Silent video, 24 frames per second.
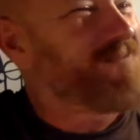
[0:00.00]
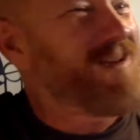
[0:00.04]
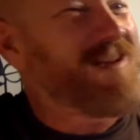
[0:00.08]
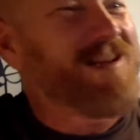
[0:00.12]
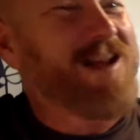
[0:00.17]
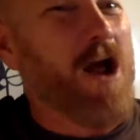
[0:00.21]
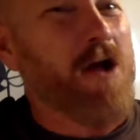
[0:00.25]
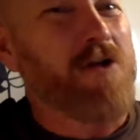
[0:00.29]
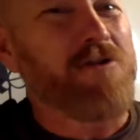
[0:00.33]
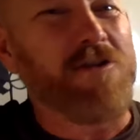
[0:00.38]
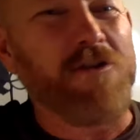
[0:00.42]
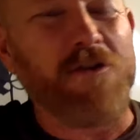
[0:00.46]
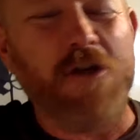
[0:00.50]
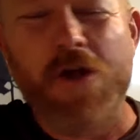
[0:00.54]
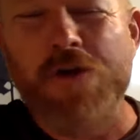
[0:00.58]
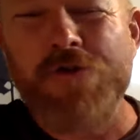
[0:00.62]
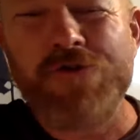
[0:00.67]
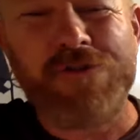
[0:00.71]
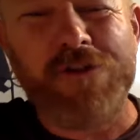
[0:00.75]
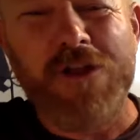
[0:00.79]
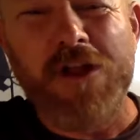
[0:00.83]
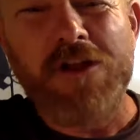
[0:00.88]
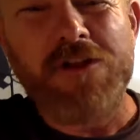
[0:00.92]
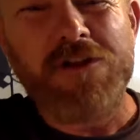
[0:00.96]
You know, who
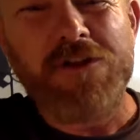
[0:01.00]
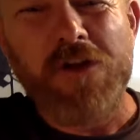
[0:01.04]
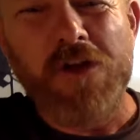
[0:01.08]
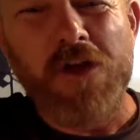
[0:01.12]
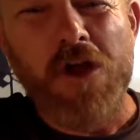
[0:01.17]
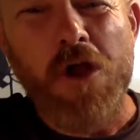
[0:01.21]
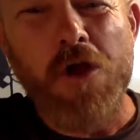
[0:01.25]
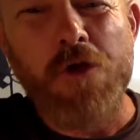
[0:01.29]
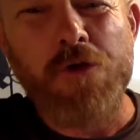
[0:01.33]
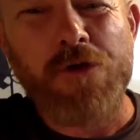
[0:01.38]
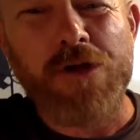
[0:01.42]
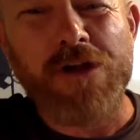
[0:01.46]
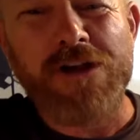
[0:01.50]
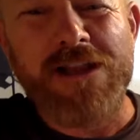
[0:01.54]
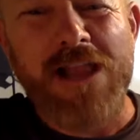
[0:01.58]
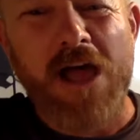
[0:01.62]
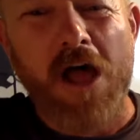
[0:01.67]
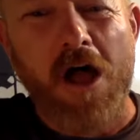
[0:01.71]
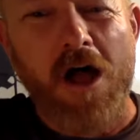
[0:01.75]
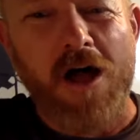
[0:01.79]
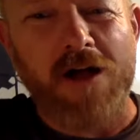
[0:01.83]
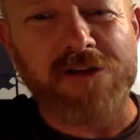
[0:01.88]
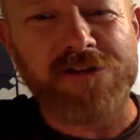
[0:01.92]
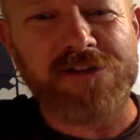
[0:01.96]
can
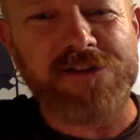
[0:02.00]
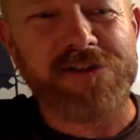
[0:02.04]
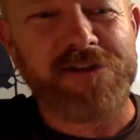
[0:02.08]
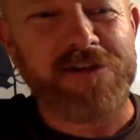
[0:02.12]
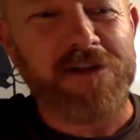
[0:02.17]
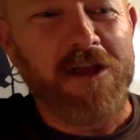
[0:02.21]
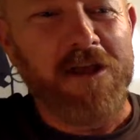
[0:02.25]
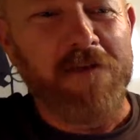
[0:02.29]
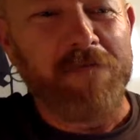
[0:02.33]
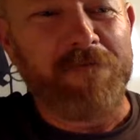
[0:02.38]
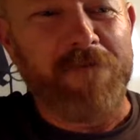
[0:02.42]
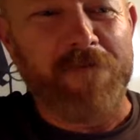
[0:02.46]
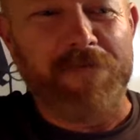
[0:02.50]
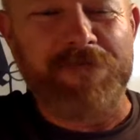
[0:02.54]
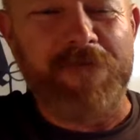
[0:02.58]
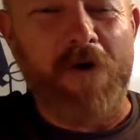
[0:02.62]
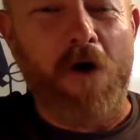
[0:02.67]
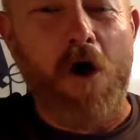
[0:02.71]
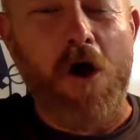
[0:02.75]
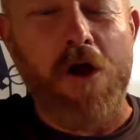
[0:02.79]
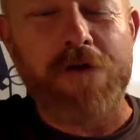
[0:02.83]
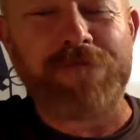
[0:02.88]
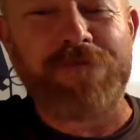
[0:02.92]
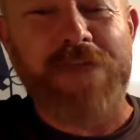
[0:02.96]
last for
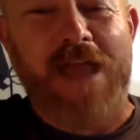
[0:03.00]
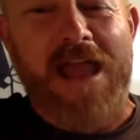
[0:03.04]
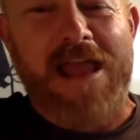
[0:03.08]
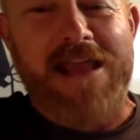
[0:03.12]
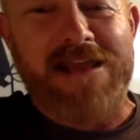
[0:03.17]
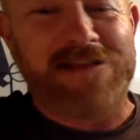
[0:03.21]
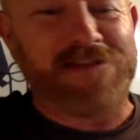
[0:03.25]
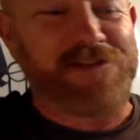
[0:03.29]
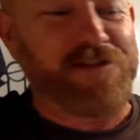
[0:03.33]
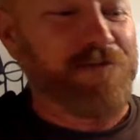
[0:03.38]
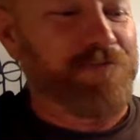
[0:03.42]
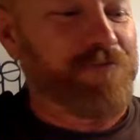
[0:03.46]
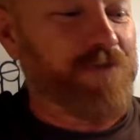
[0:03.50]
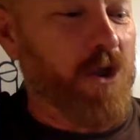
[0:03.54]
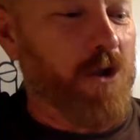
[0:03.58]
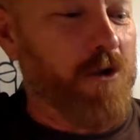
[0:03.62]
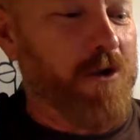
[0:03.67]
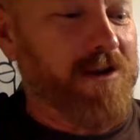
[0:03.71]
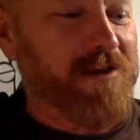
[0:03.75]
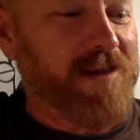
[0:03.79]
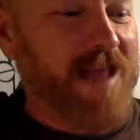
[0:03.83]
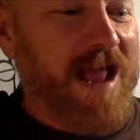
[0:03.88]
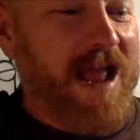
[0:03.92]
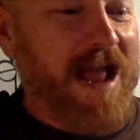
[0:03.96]
5 days of
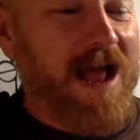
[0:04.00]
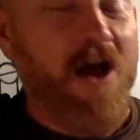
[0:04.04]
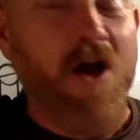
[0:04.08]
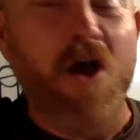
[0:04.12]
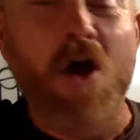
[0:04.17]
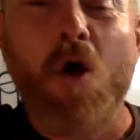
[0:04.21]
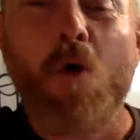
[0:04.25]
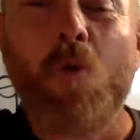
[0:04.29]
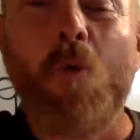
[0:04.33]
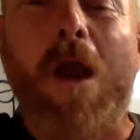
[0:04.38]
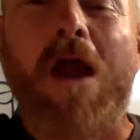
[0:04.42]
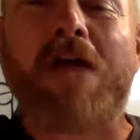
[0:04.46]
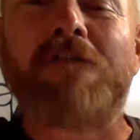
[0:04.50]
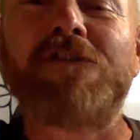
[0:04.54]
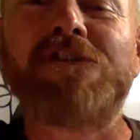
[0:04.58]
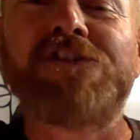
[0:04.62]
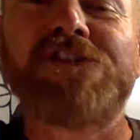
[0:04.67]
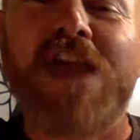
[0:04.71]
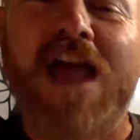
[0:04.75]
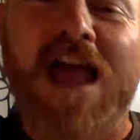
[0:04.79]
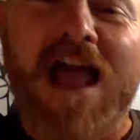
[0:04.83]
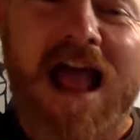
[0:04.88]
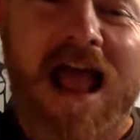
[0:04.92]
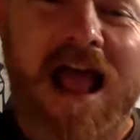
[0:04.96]
doing that? Whereas
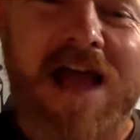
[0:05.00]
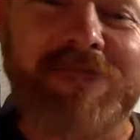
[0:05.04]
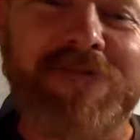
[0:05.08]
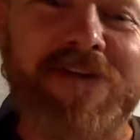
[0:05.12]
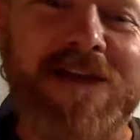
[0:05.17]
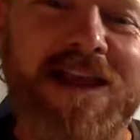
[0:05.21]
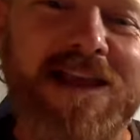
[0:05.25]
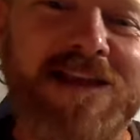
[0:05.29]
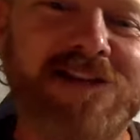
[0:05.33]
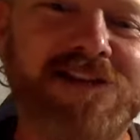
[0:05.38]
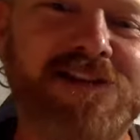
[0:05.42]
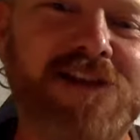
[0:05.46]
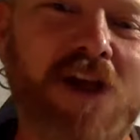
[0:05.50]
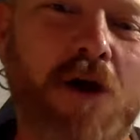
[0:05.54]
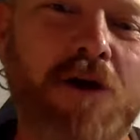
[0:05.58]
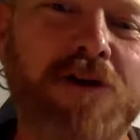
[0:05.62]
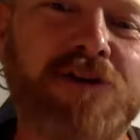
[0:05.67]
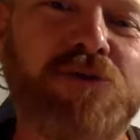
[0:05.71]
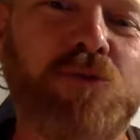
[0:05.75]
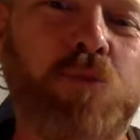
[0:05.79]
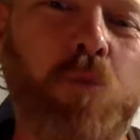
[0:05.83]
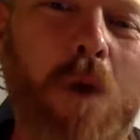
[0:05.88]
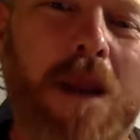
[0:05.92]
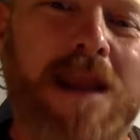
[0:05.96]
having it so
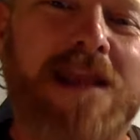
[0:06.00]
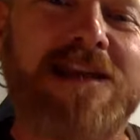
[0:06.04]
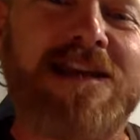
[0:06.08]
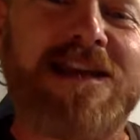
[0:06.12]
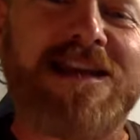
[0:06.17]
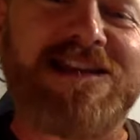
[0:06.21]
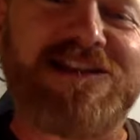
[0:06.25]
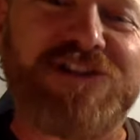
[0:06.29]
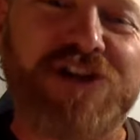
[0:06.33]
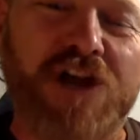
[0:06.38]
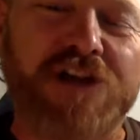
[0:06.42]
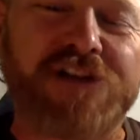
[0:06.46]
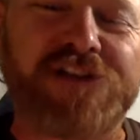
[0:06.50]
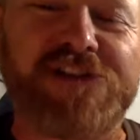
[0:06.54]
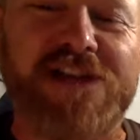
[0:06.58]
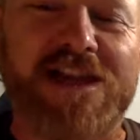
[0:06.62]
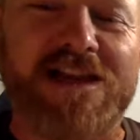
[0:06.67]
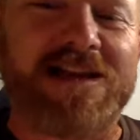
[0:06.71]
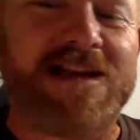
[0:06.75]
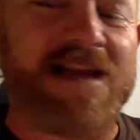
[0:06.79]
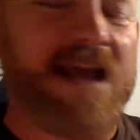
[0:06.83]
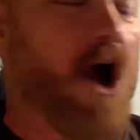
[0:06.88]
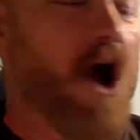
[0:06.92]
it's windy just in the